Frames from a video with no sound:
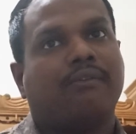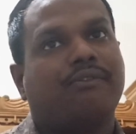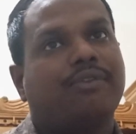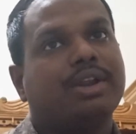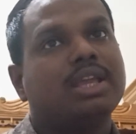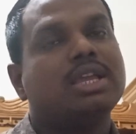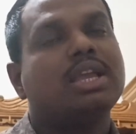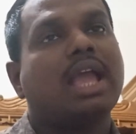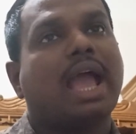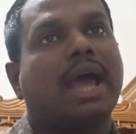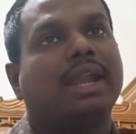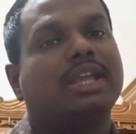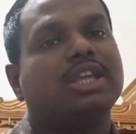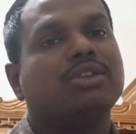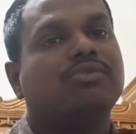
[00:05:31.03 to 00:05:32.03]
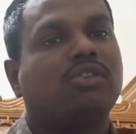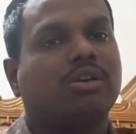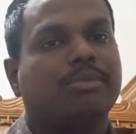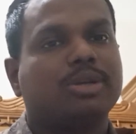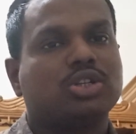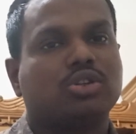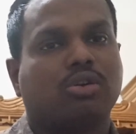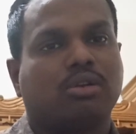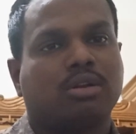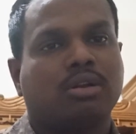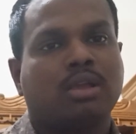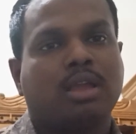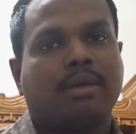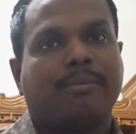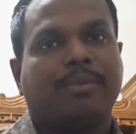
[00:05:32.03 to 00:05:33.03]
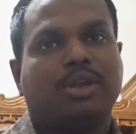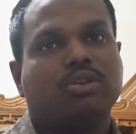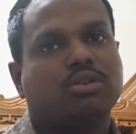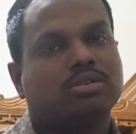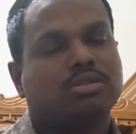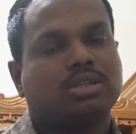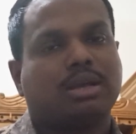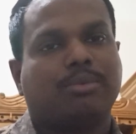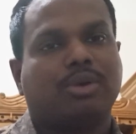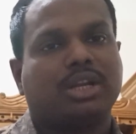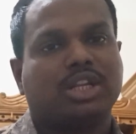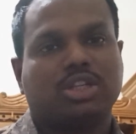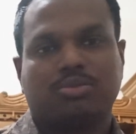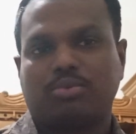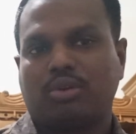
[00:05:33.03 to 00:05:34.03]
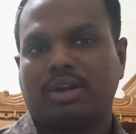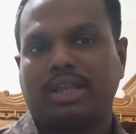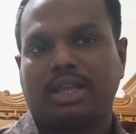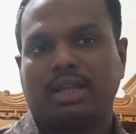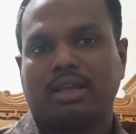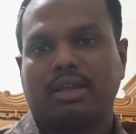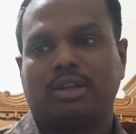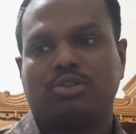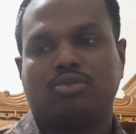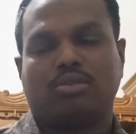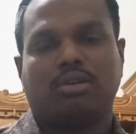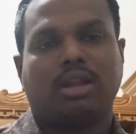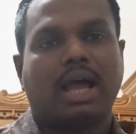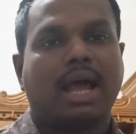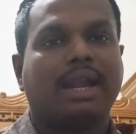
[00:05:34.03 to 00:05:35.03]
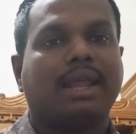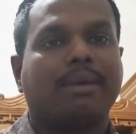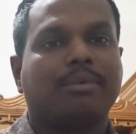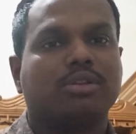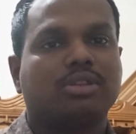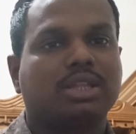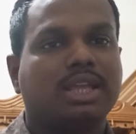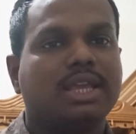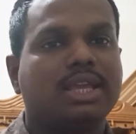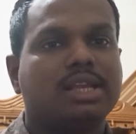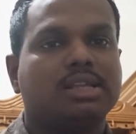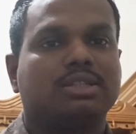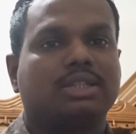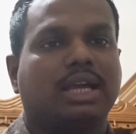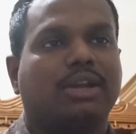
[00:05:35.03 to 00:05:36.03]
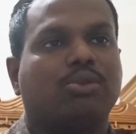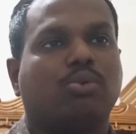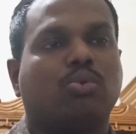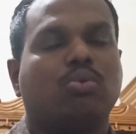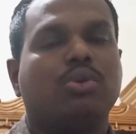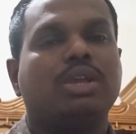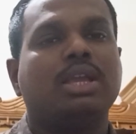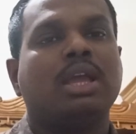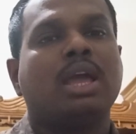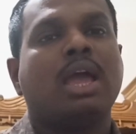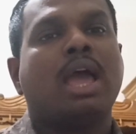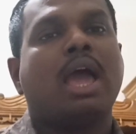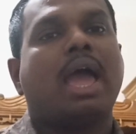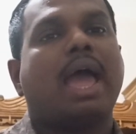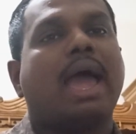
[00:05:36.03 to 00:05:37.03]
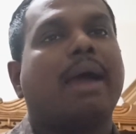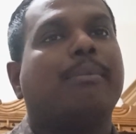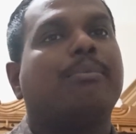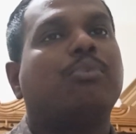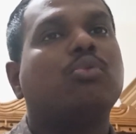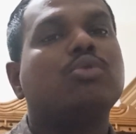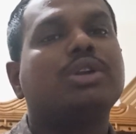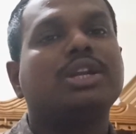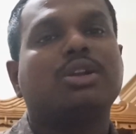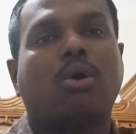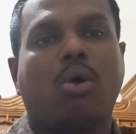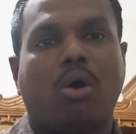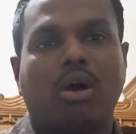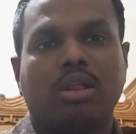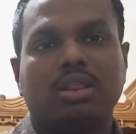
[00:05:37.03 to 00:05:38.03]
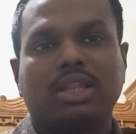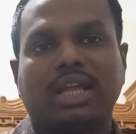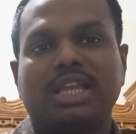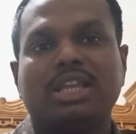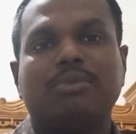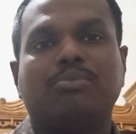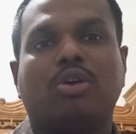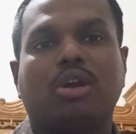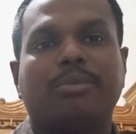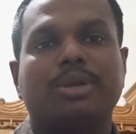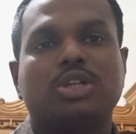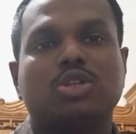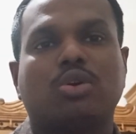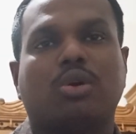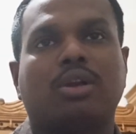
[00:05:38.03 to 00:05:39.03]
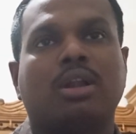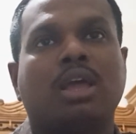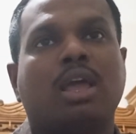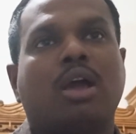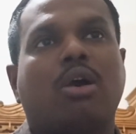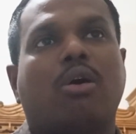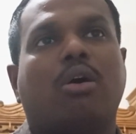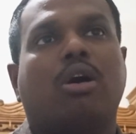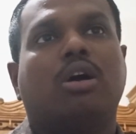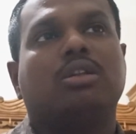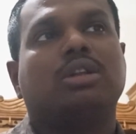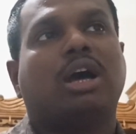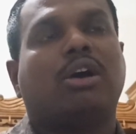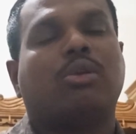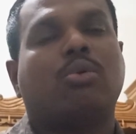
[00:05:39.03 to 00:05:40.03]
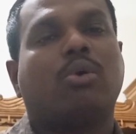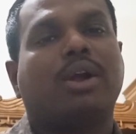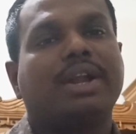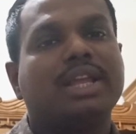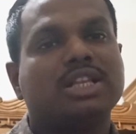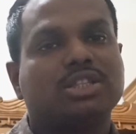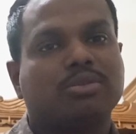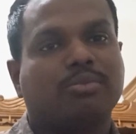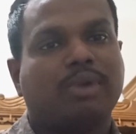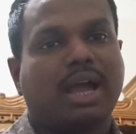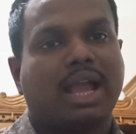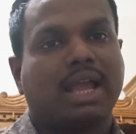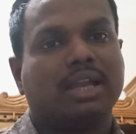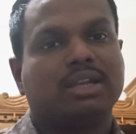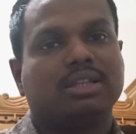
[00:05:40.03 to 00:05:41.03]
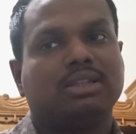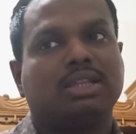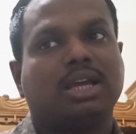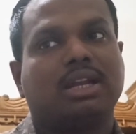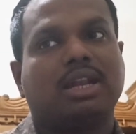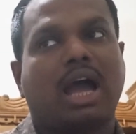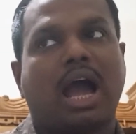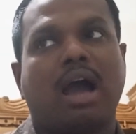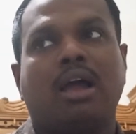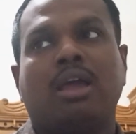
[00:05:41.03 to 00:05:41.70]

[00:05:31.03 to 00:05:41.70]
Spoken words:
free and information, because someone exploring to learn about things, and we have put it all the information on our audience mind, that